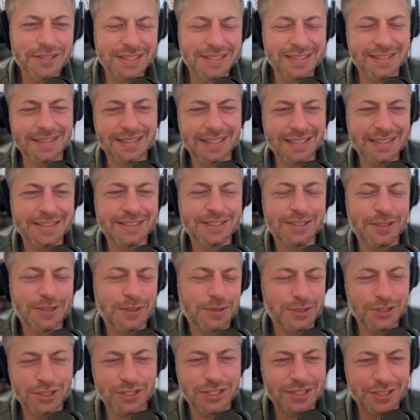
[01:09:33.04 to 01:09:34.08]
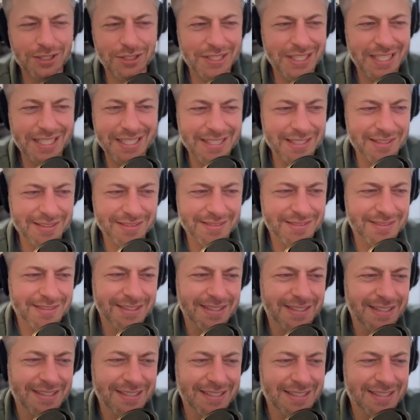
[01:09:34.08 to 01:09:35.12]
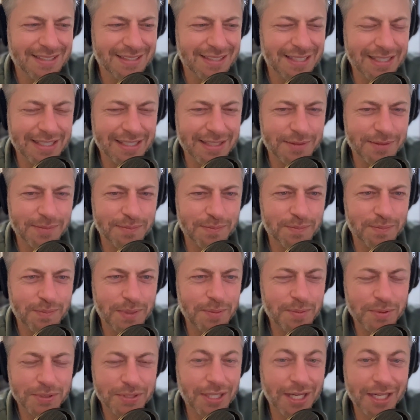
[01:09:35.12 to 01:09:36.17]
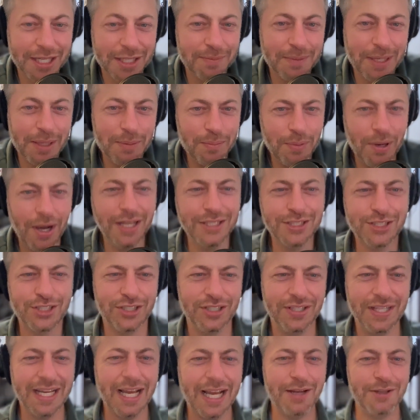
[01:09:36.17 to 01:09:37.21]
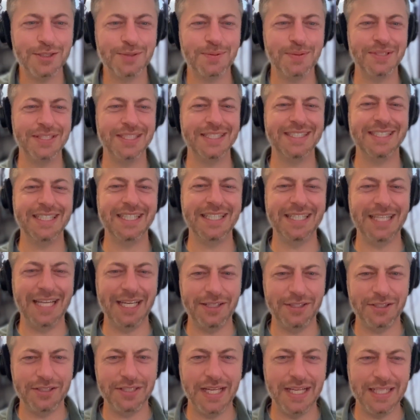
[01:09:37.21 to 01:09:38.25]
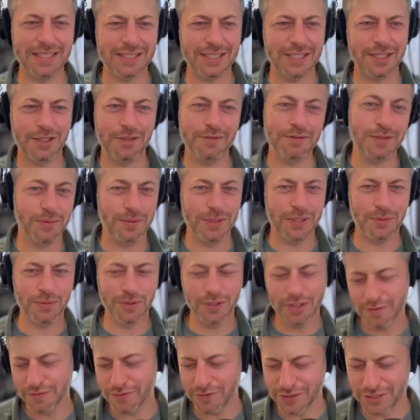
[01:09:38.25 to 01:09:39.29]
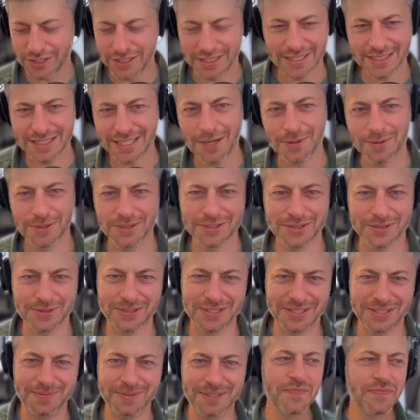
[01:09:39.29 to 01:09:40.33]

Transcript: And so you'll just start getting like people talking about posture, like how you're supposed to sit at your desk, if you want to work for 6 hours or something.